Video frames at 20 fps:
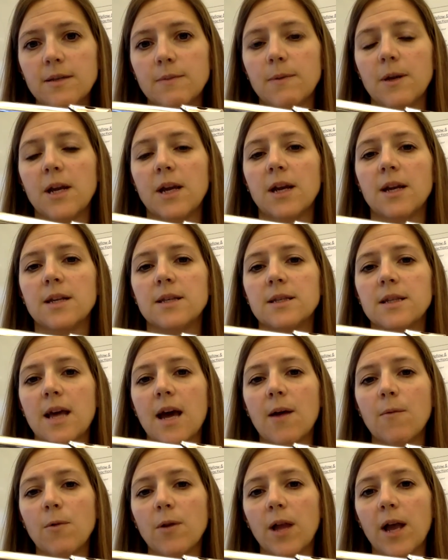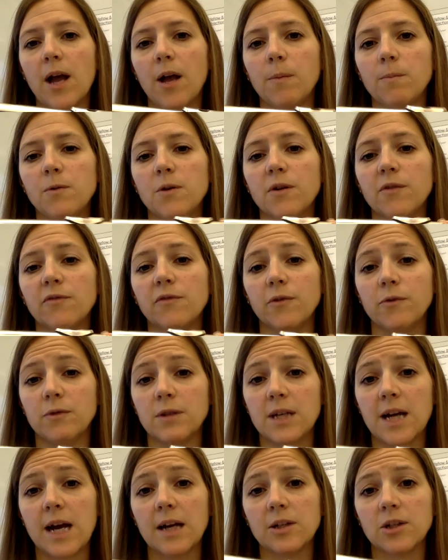because that will help your flute
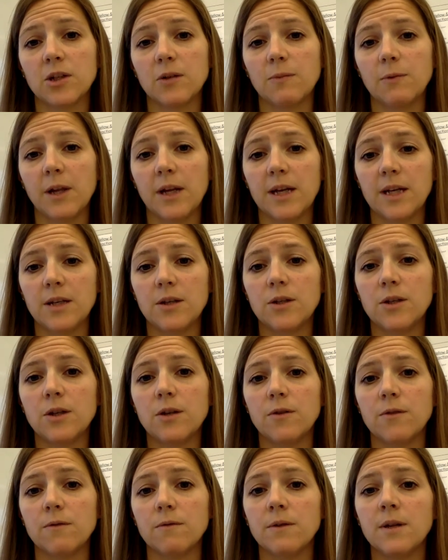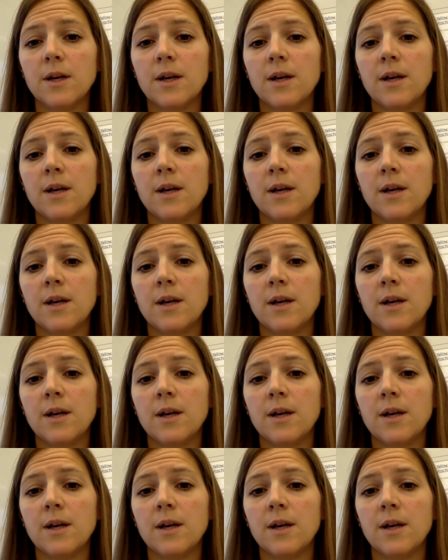to actually play in tune.